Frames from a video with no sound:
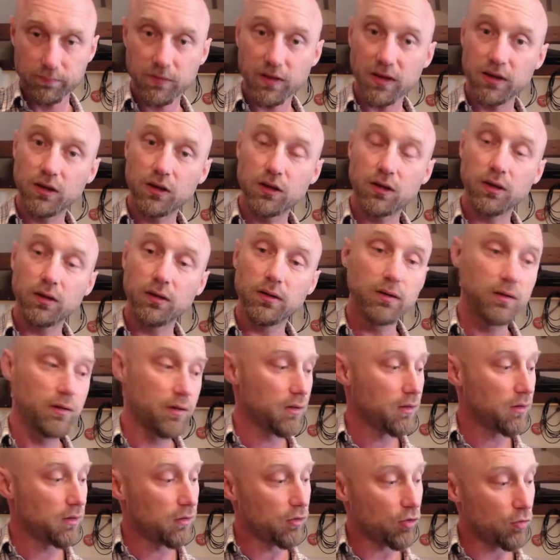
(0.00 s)
then you can
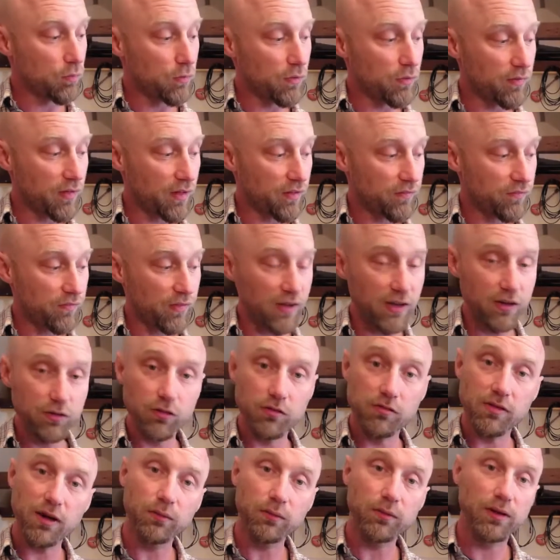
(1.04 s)
just move that finger
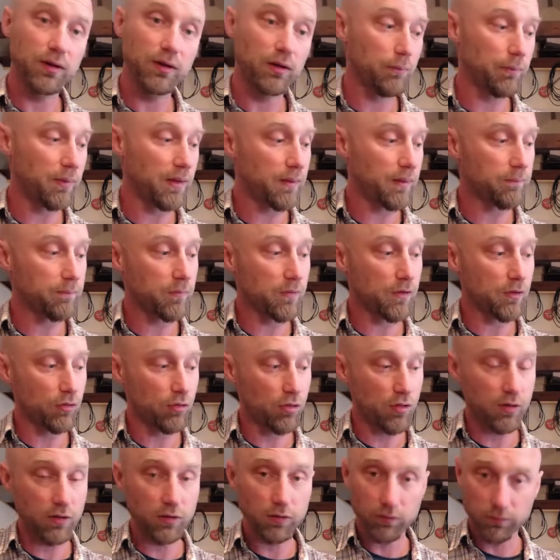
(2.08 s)
around a little bit
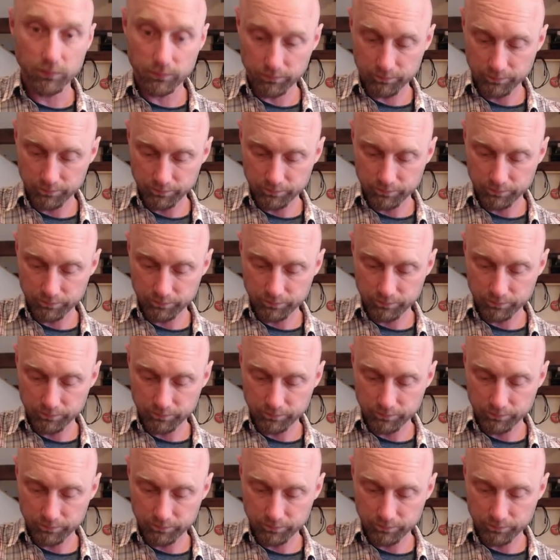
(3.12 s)
until